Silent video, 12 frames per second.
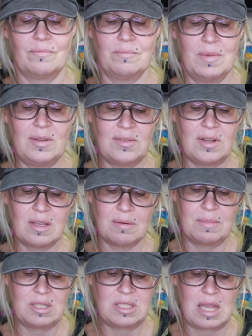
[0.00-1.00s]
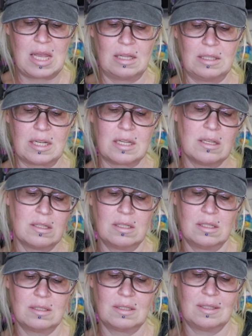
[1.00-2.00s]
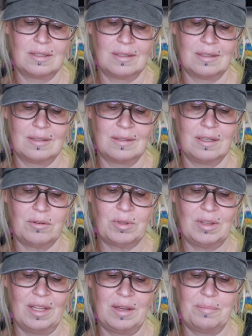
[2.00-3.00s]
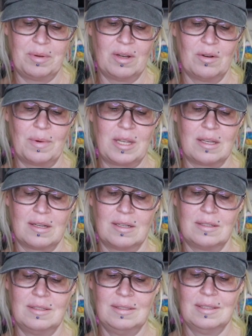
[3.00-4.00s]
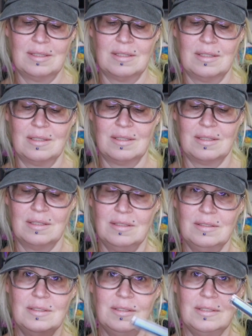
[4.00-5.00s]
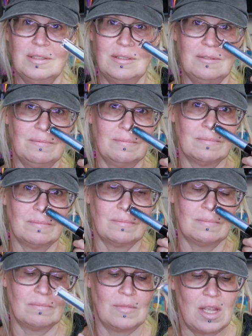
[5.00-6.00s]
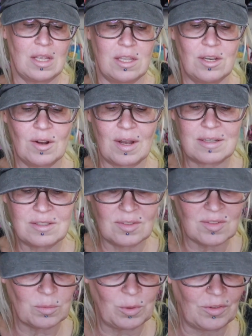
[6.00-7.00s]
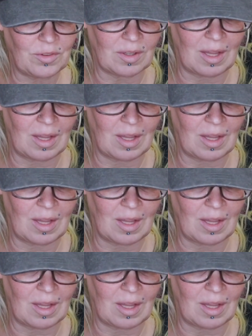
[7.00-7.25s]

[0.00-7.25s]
Mystic Metallic Liquid Lip. Oh my god. Um, you know, I just was...